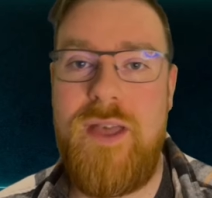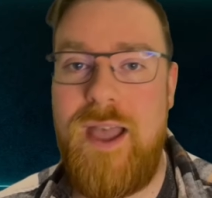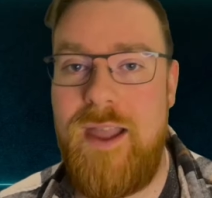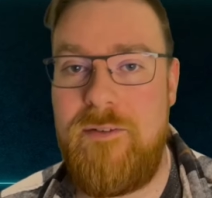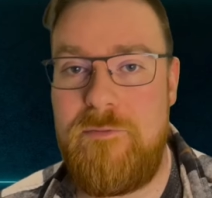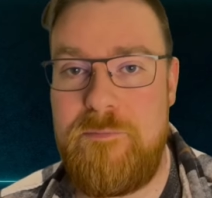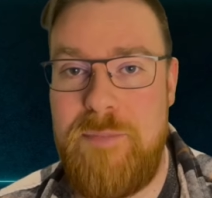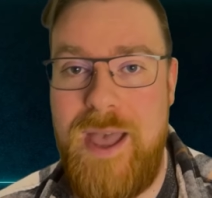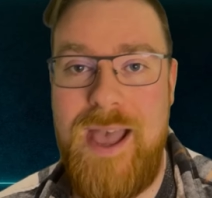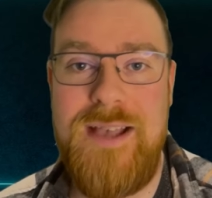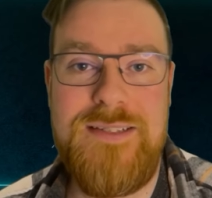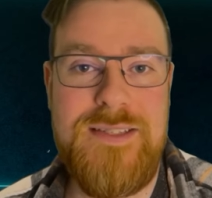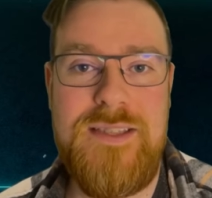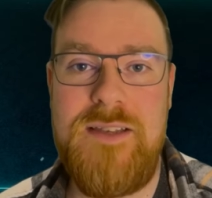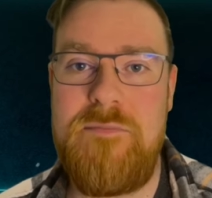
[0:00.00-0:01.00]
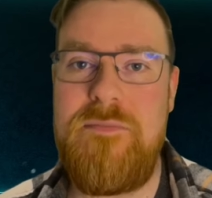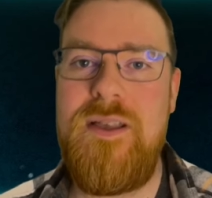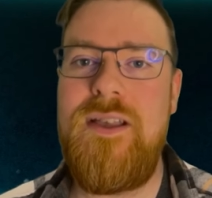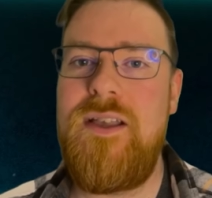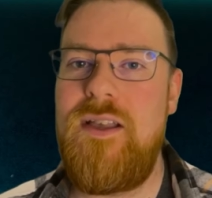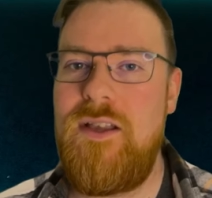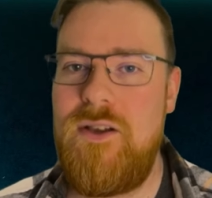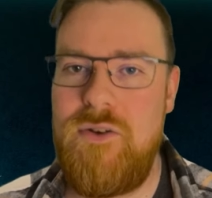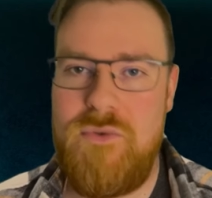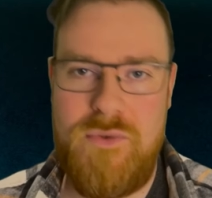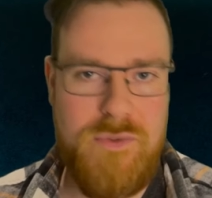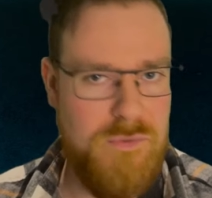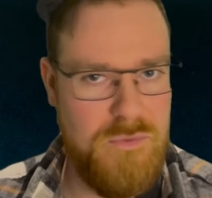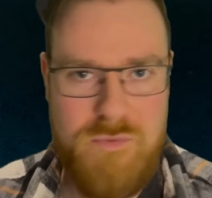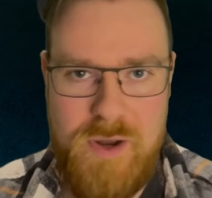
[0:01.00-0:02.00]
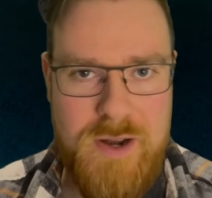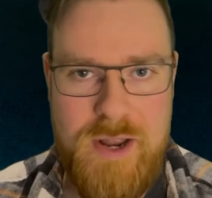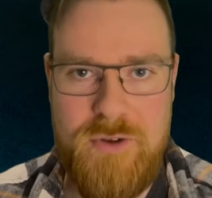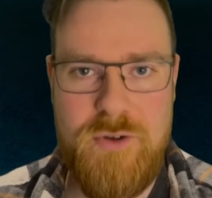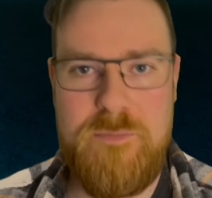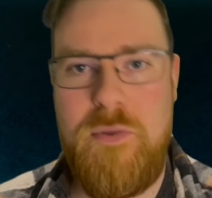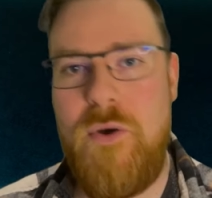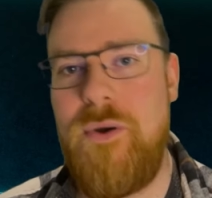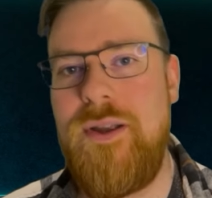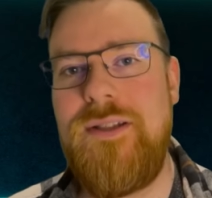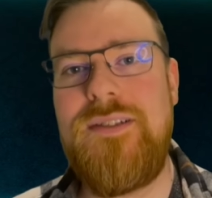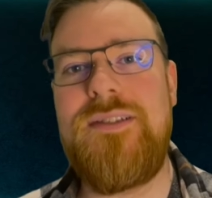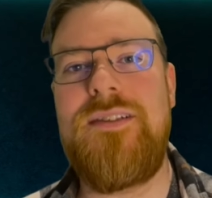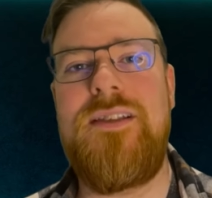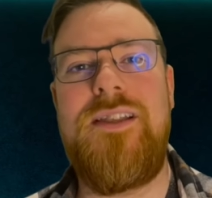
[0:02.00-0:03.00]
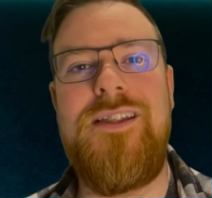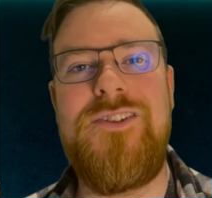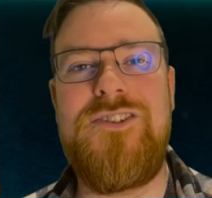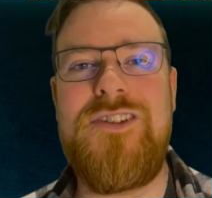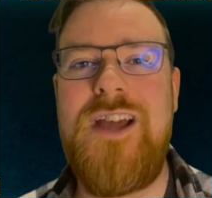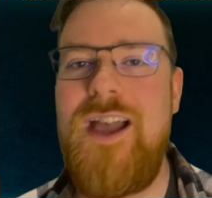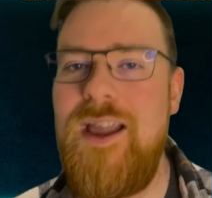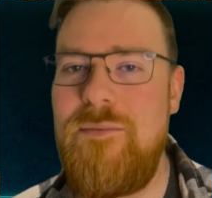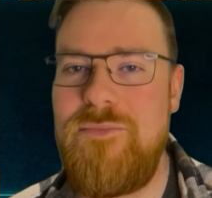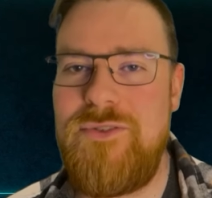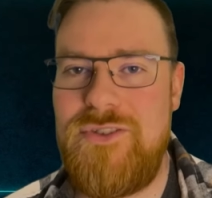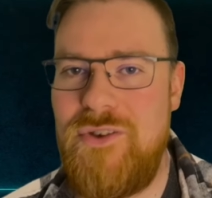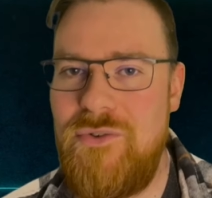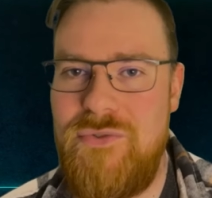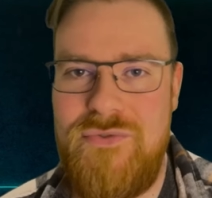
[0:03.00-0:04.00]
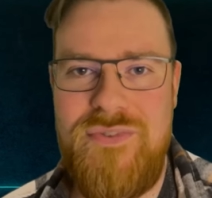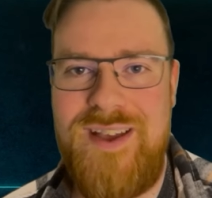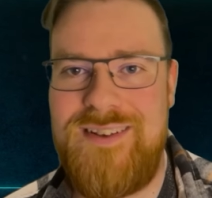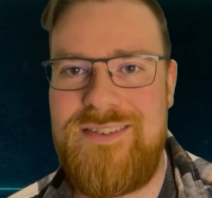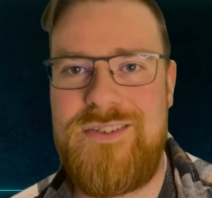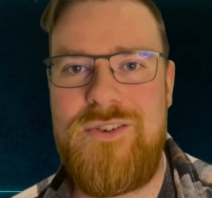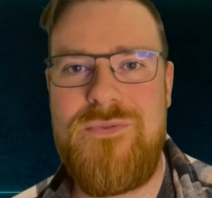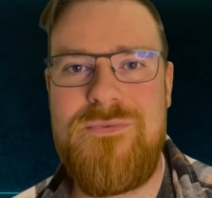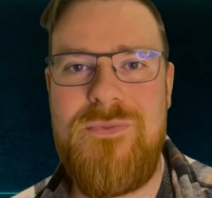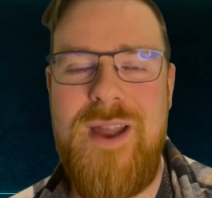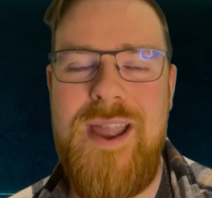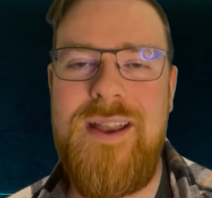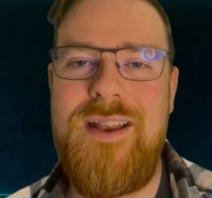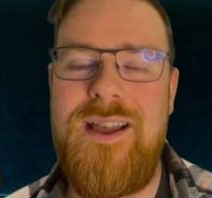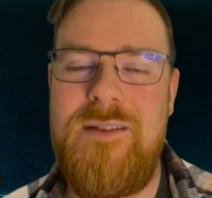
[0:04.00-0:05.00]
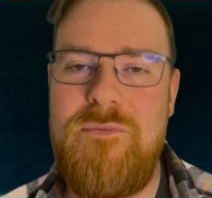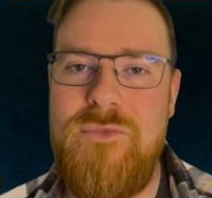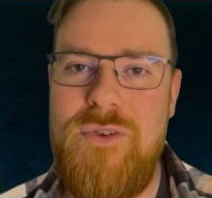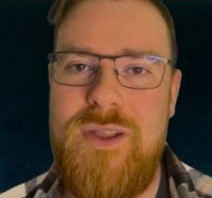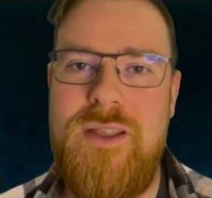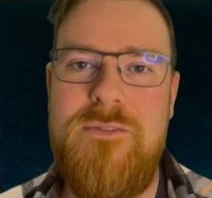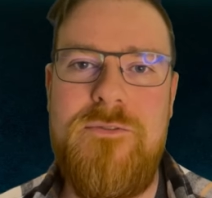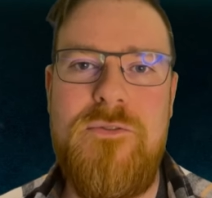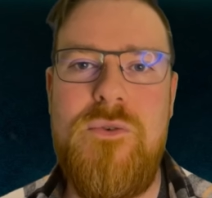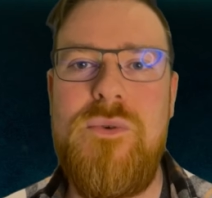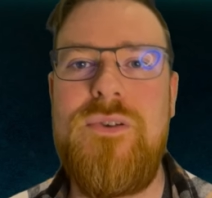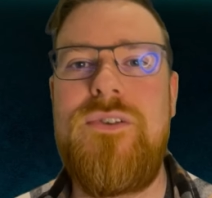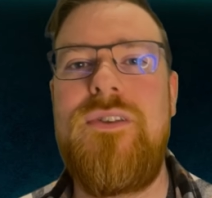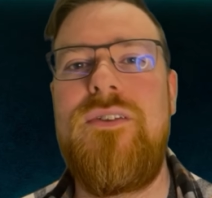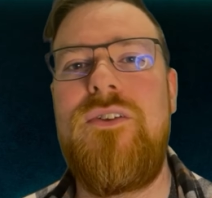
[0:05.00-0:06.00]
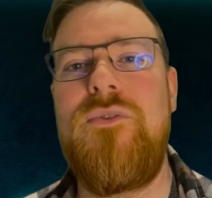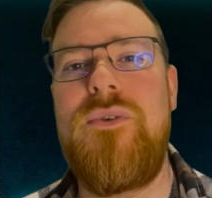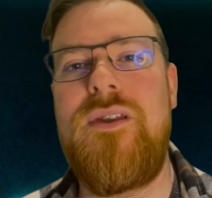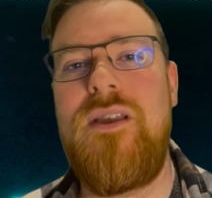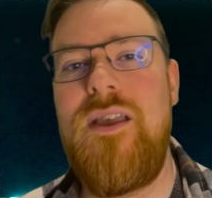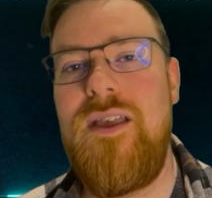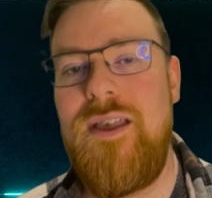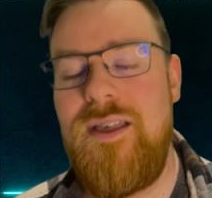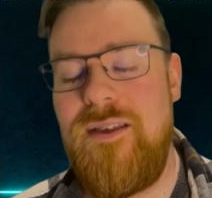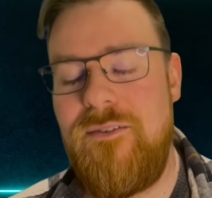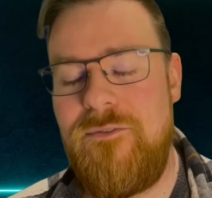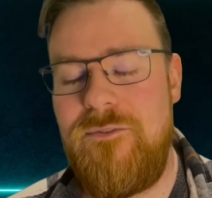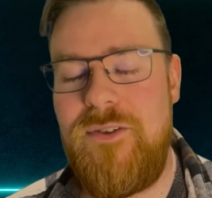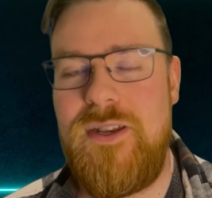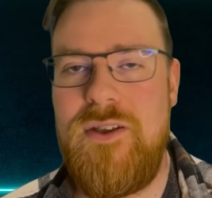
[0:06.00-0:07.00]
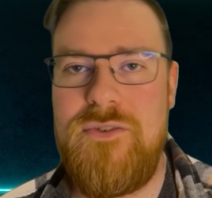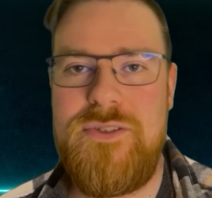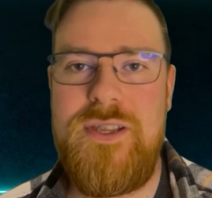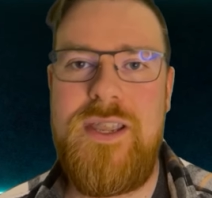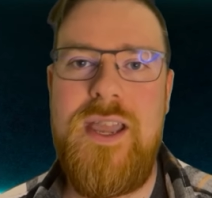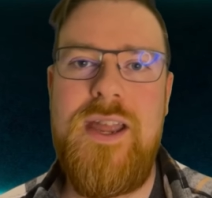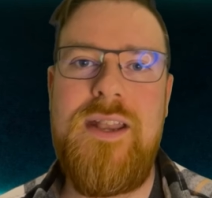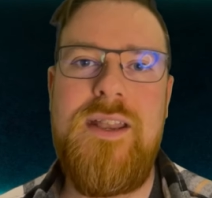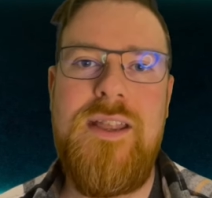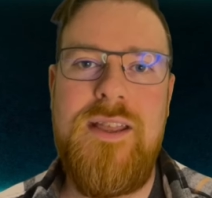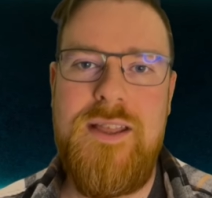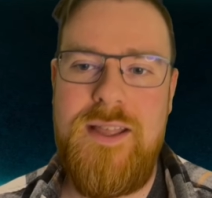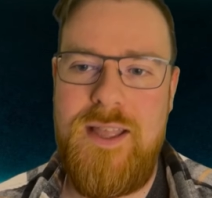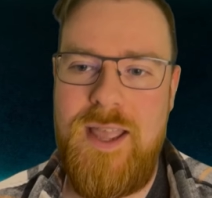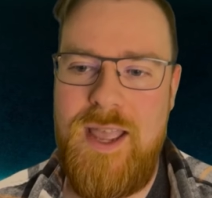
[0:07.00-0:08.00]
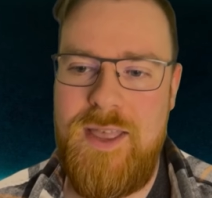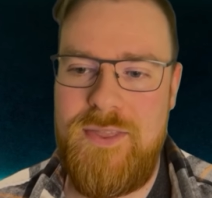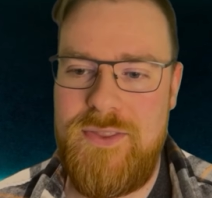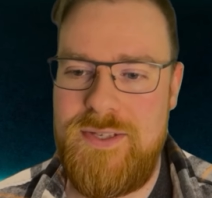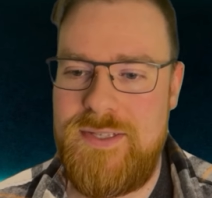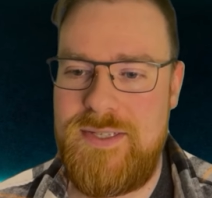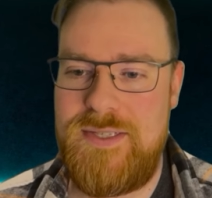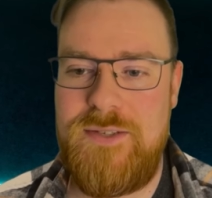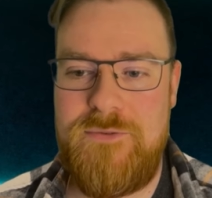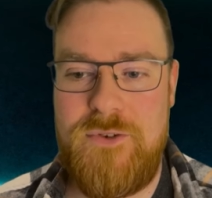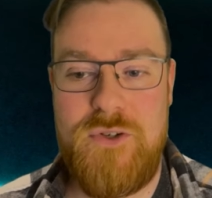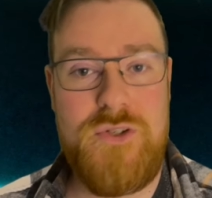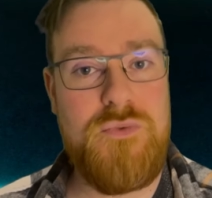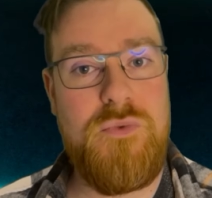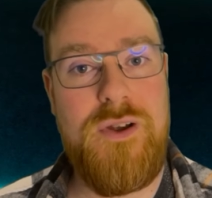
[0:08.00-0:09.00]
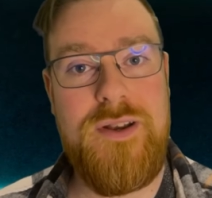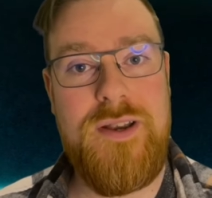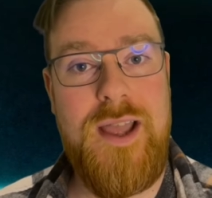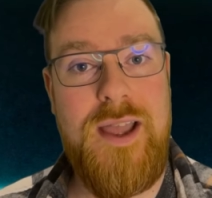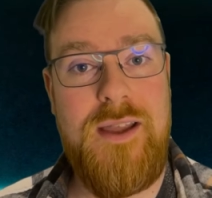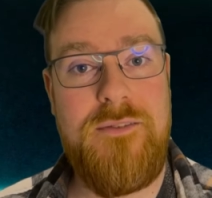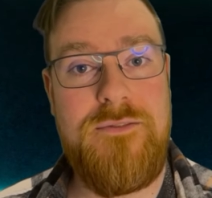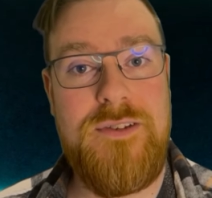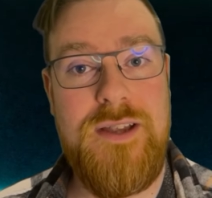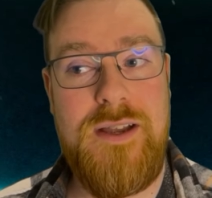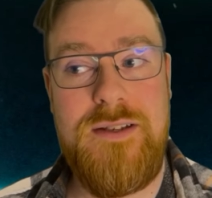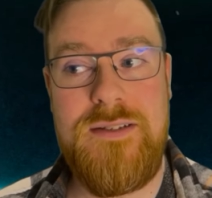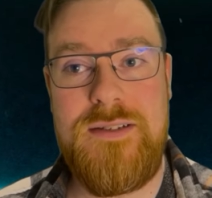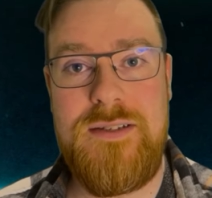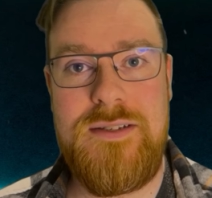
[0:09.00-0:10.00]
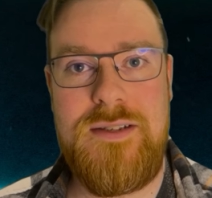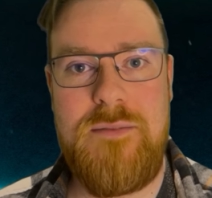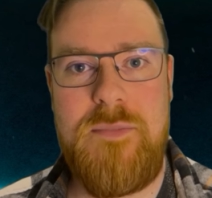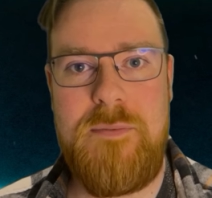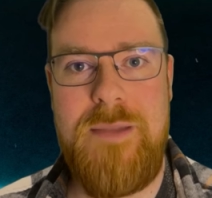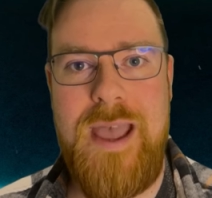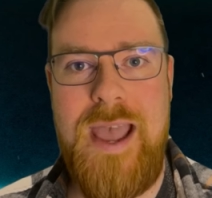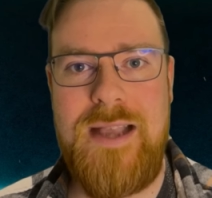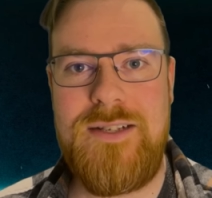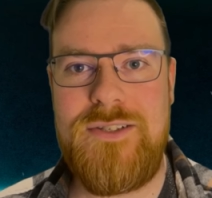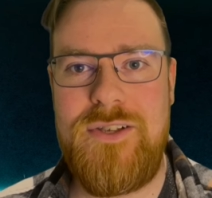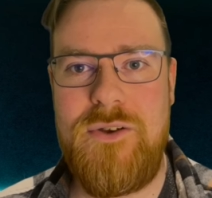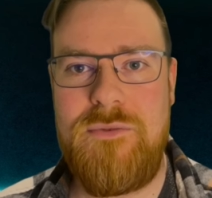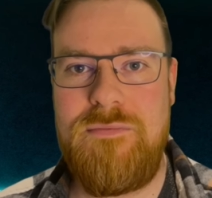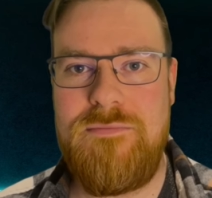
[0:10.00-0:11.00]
I've passed them 100 points each time, so that's great. I'm looking forward to doing videos again, and this is the first one I've done since coming back, so.